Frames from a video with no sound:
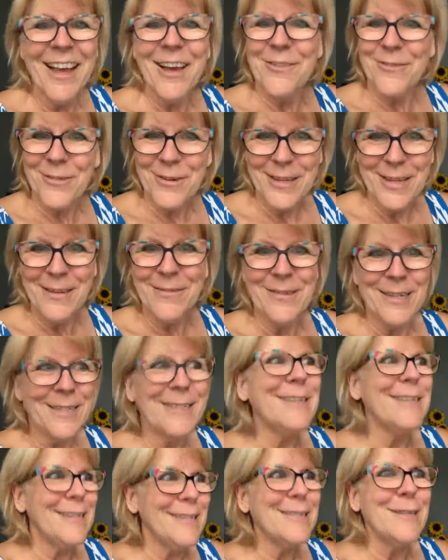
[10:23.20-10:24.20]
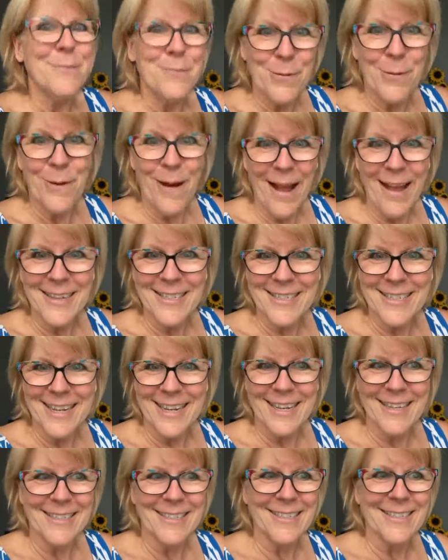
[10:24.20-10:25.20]
forgiveness is a
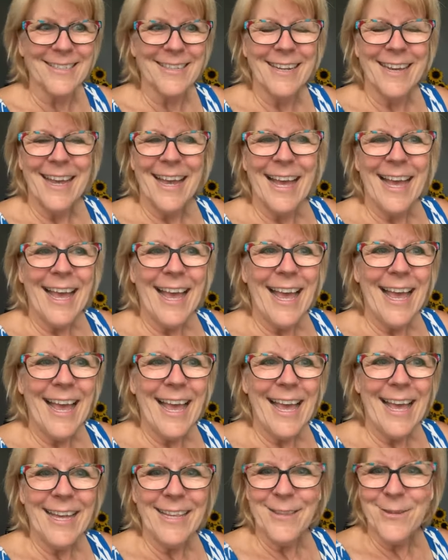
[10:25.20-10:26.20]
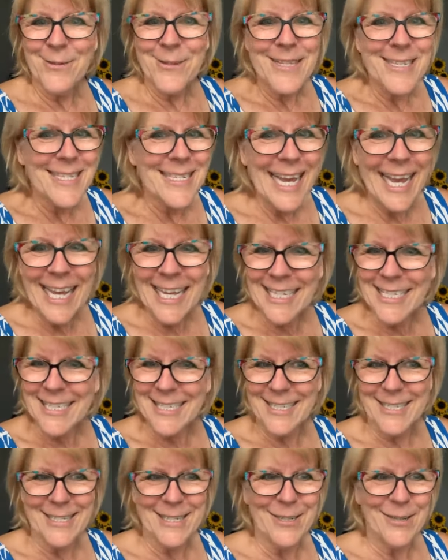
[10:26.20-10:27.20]
process and there's
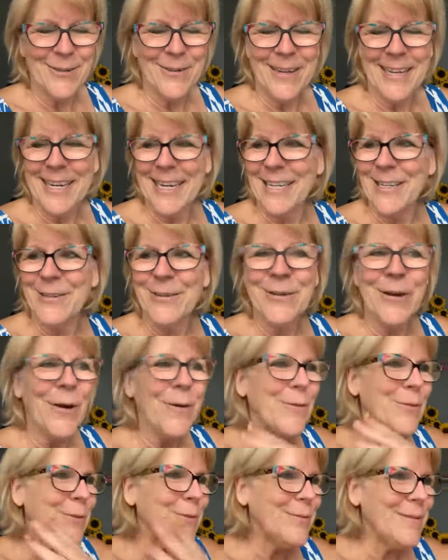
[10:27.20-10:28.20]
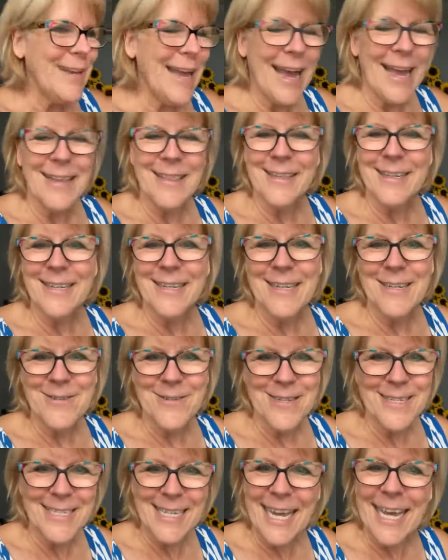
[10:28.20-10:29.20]
stages to it and you go through
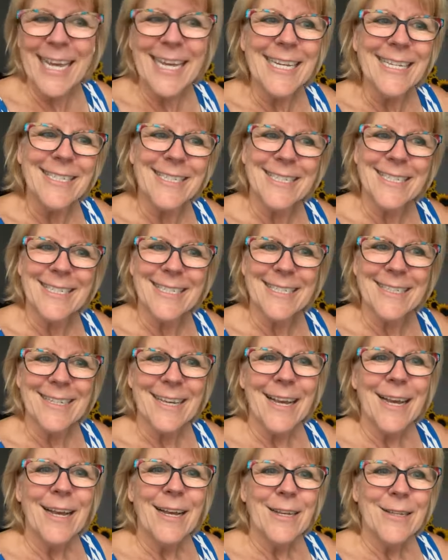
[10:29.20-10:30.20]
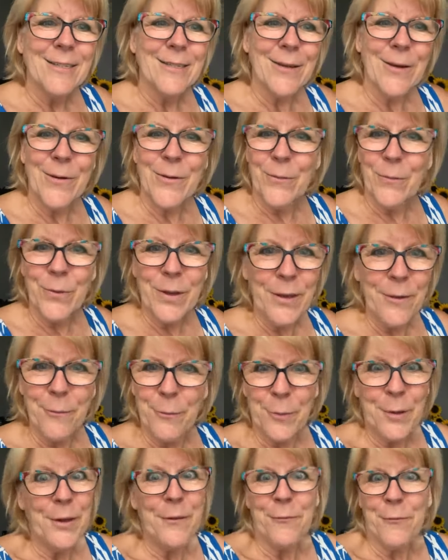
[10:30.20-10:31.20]
nonlinear stages so we
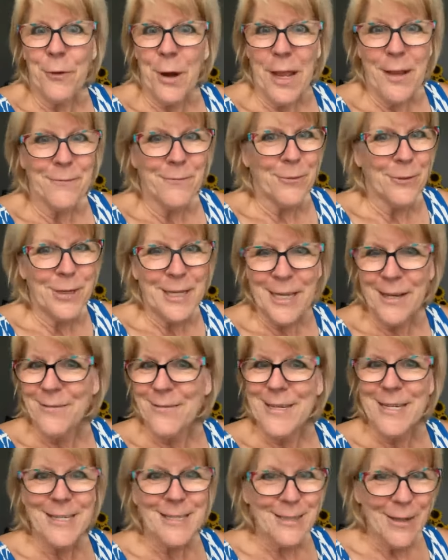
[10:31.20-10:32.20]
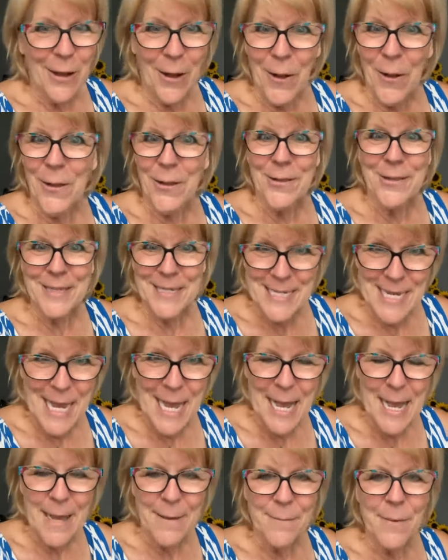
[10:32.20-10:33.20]
reframe forgiveness all the
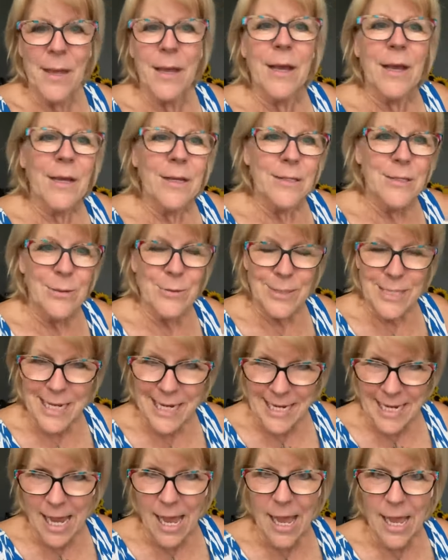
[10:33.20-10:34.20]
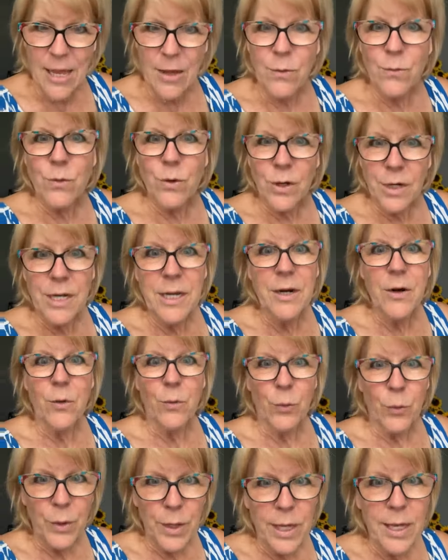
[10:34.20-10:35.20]
time so tonight we're going to
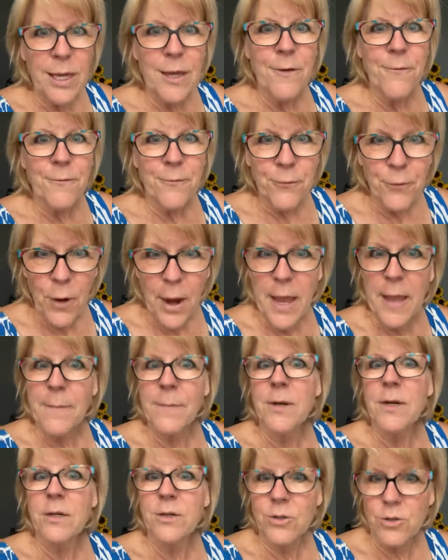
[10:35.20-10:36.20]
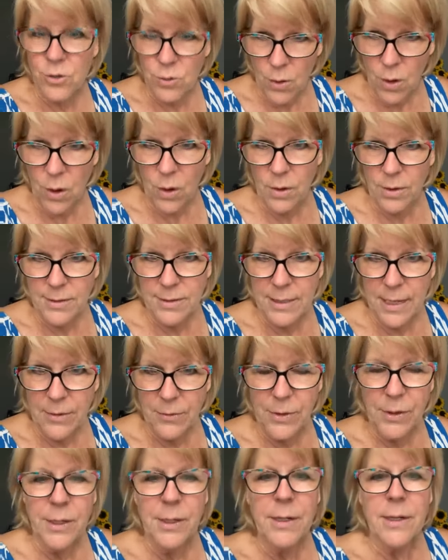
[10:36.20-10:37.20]
reframe control
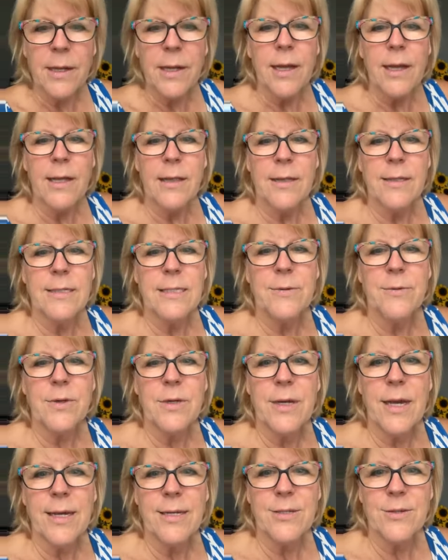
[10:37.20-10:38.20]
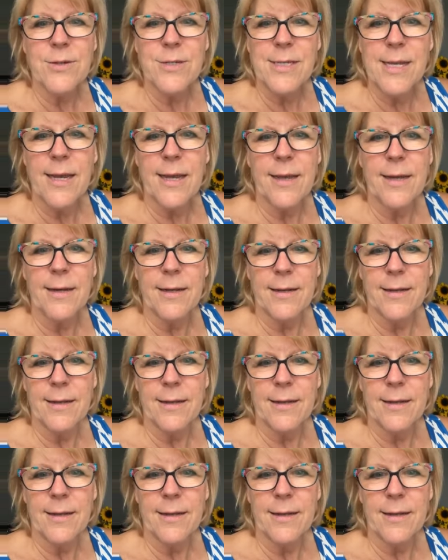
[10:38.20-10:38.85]
sound good let's see what you guys are saying